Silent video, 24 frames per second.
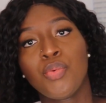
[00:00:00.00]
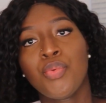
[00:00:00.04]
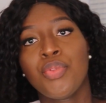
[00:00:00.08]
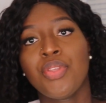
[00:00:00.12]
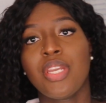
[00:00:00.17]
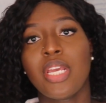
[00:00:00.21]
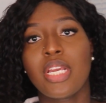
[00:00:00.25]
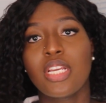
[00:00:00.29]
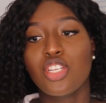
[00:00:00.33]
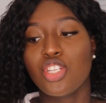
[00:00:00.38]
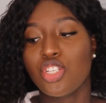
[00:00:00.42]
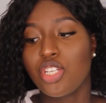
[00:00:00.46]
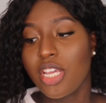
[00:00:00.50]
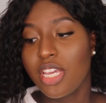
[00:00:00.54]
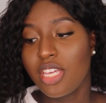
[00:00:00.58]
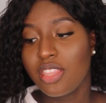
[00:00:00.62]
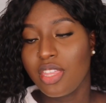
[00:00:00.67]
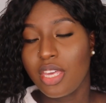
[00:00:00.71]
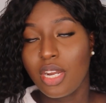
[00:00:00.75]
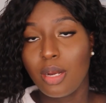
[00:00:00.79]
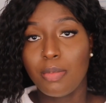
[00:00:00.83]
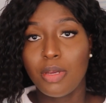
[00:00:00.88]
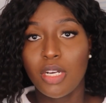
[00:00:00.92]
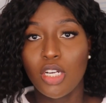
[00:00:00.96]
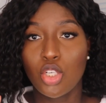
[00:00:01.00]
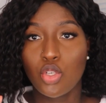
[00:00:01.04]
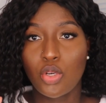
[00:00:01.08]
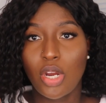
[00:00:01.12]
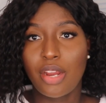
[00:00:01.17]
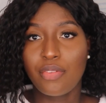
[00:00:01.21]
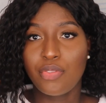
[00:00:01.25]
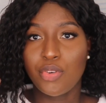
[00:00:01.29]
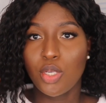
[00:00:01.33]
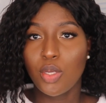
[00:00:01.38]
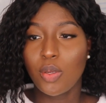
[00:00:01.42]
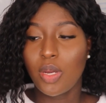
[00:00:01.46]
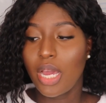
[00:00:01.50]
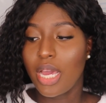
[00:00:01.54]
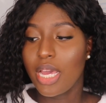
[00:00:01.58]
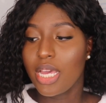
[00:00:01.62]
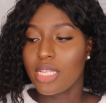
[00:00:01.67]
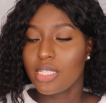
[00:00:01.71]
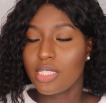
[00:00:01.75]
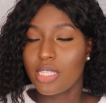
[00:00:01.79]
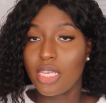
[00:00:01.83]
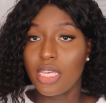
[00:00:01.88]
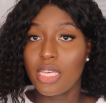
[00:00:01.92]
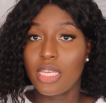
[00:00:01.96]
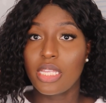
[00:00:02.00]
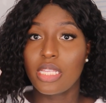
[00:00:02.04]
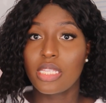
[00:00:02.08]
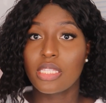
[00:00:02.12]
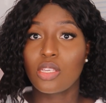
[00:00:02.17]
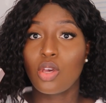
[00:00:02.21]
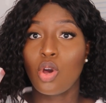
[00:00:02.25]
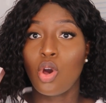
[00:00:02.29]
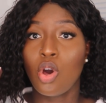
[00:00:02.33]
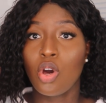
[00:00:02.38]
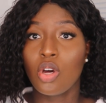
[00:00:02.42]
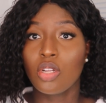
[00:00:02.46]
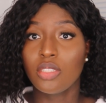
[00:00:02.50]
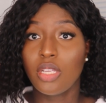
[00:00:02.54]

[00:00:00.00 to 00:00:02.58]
the next shade that I'm gonna try for you guys is called